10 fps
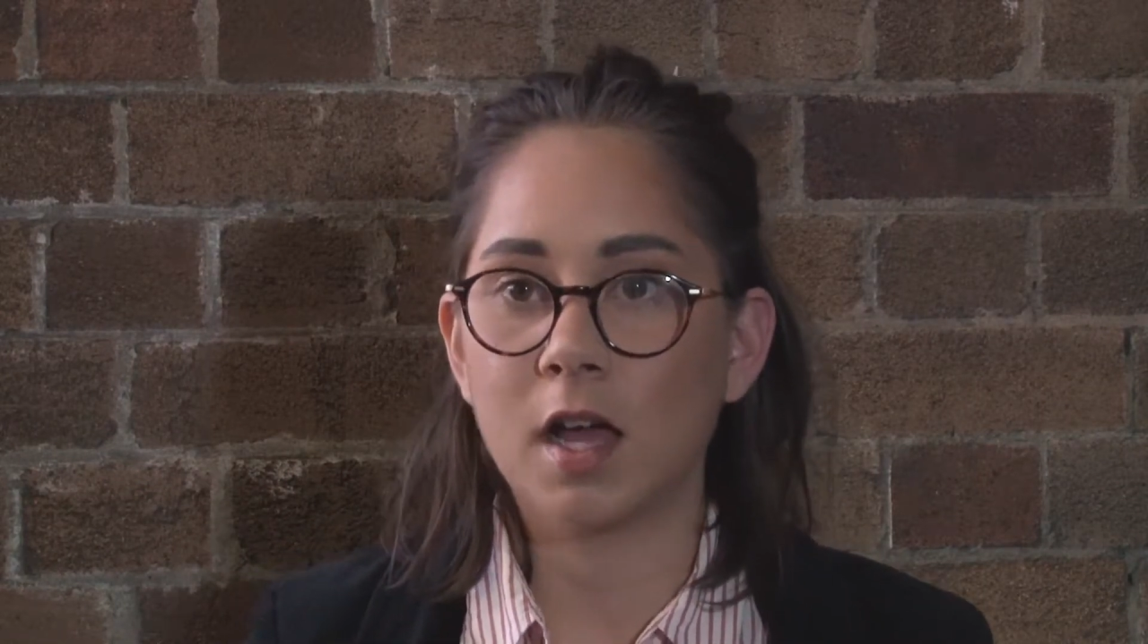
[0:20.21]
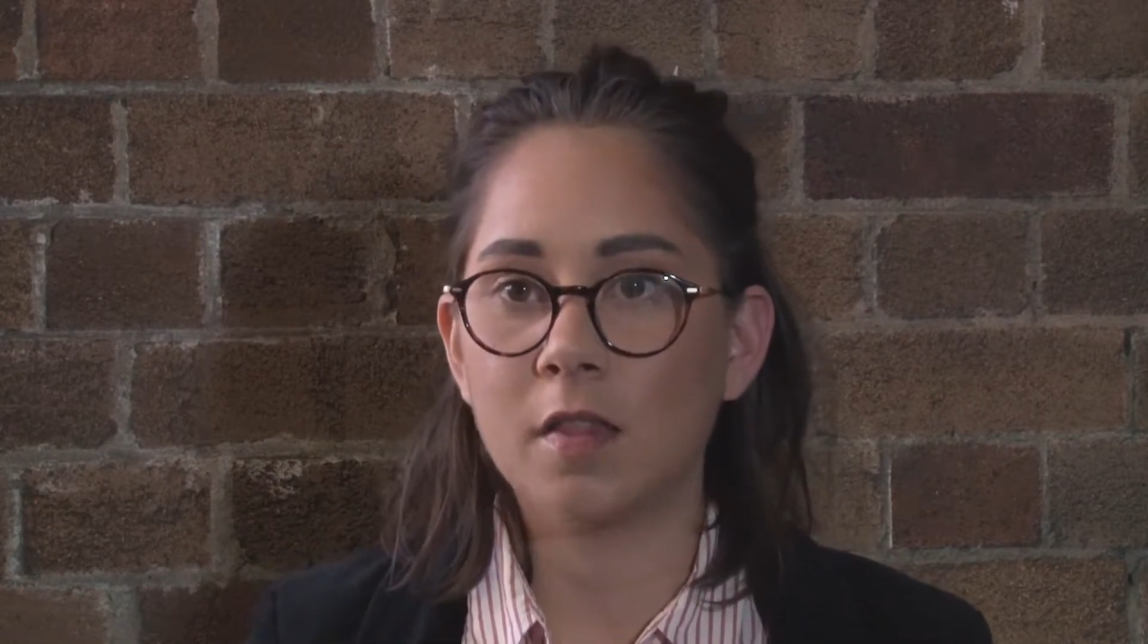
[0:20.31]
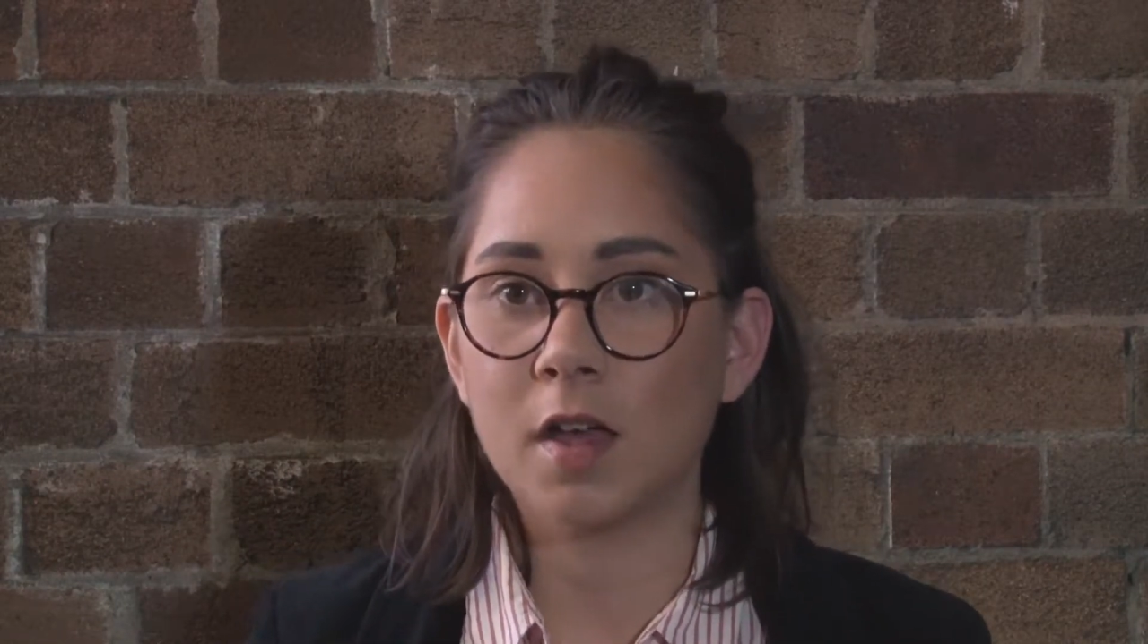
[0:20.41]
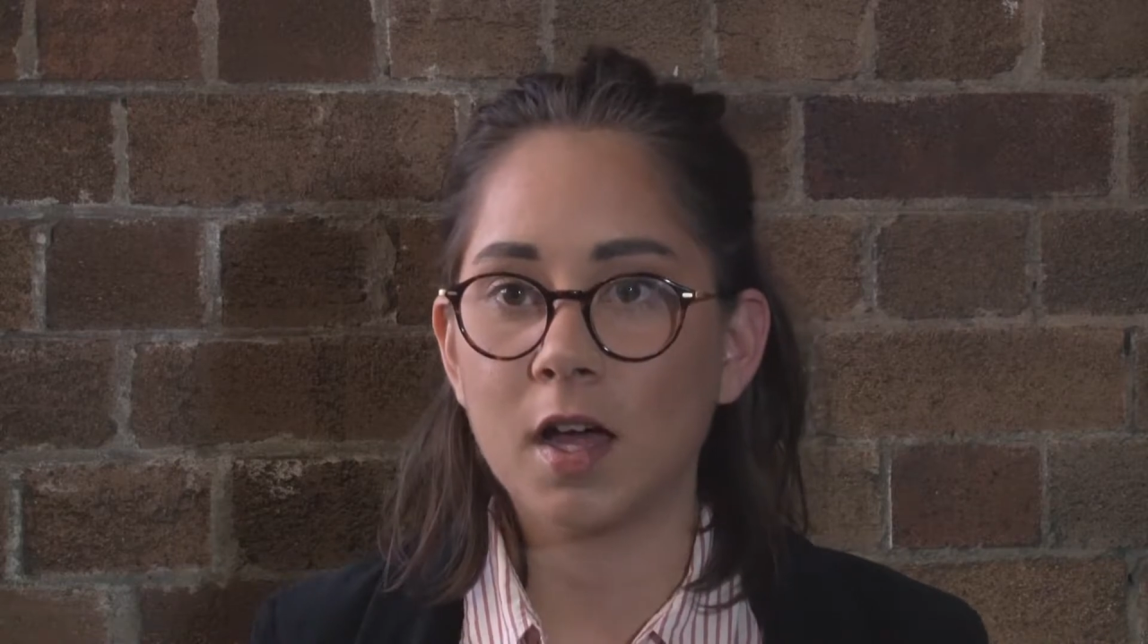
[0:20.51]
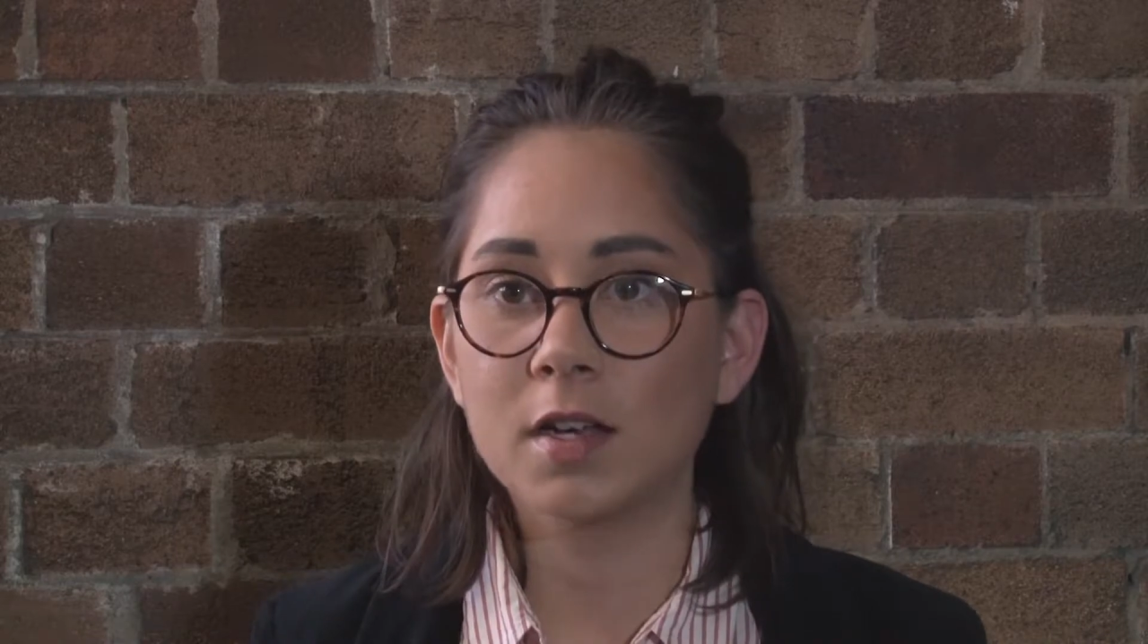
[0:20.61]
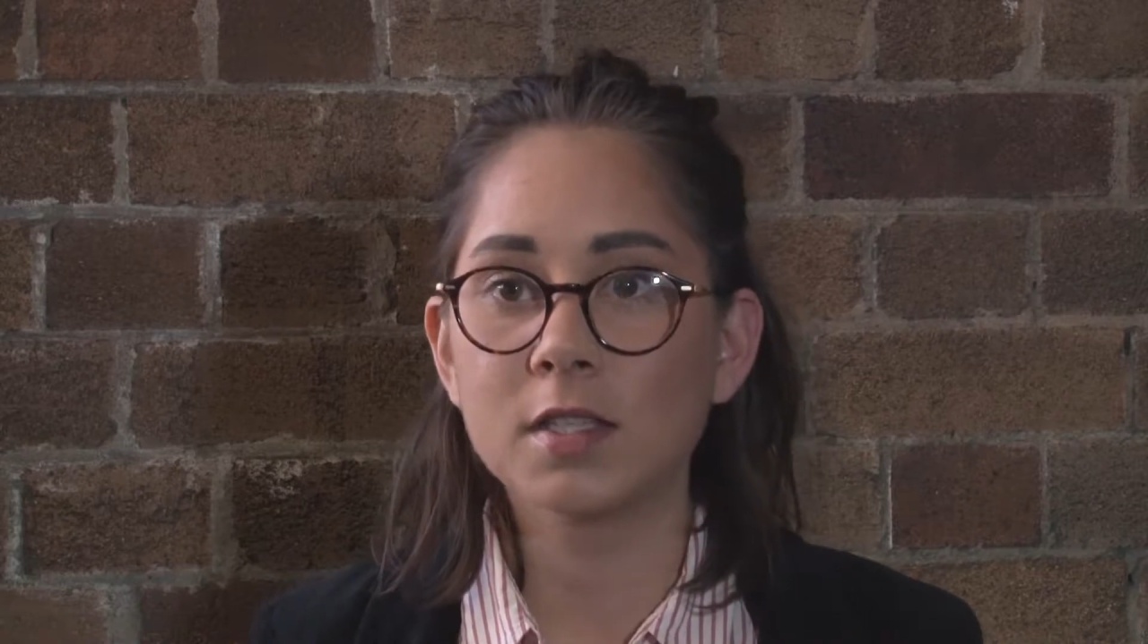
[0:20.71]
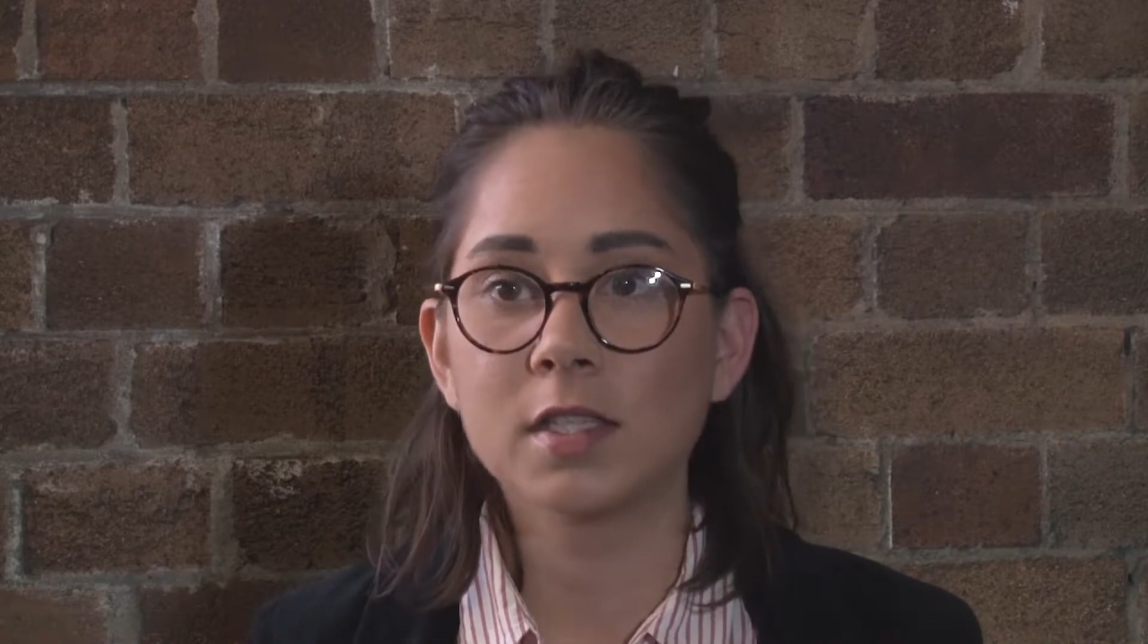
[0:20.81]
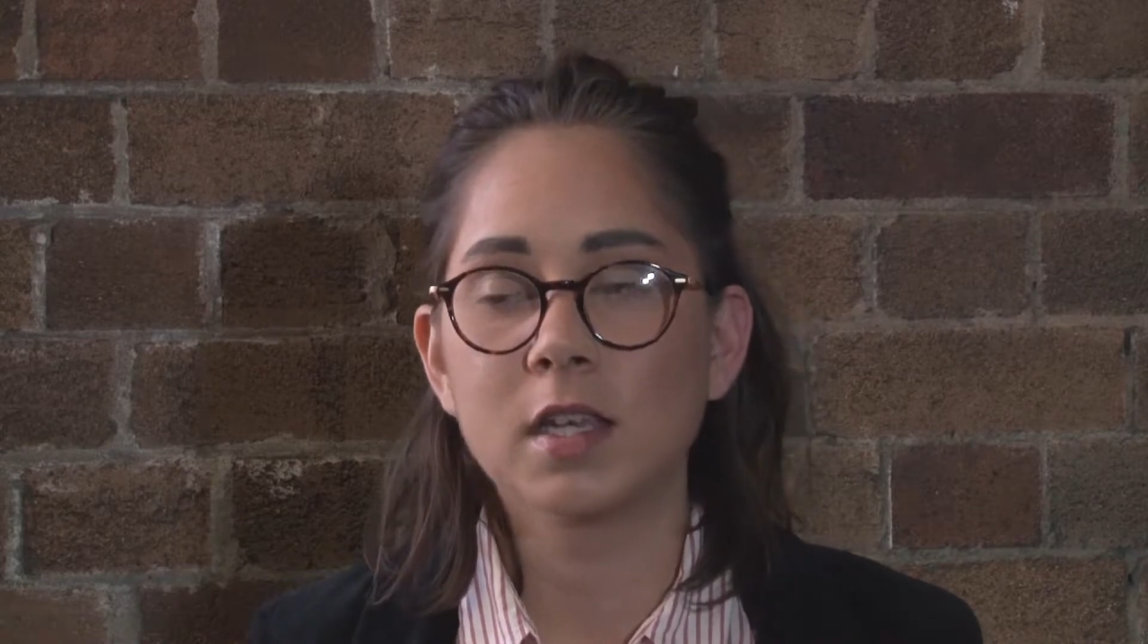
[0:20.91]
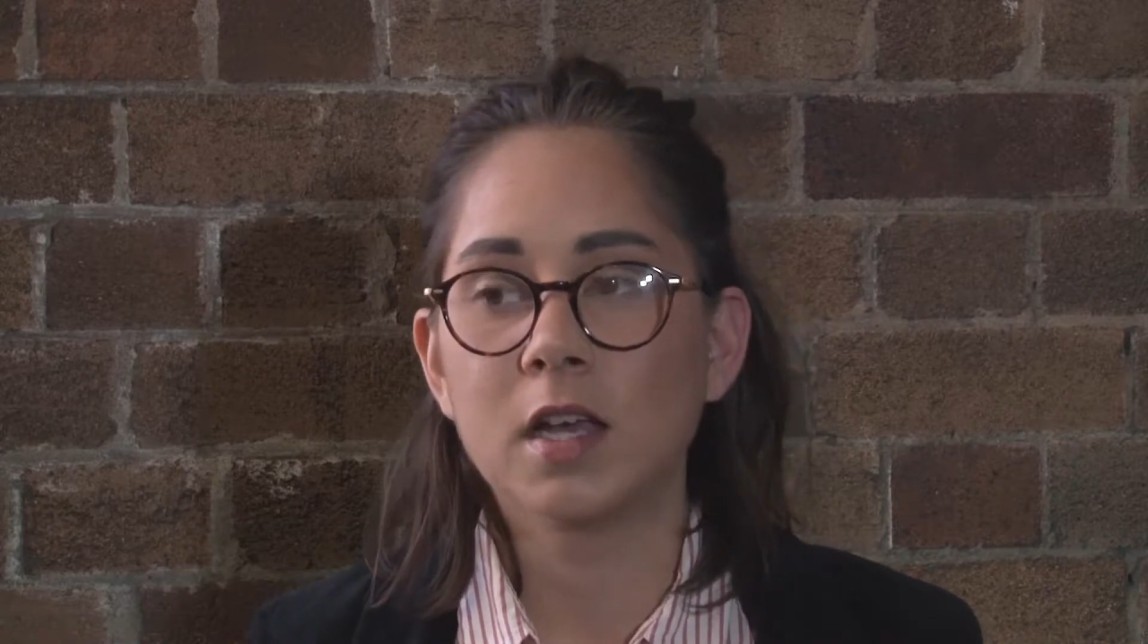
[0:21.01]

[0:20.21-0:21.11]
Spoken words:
other artists,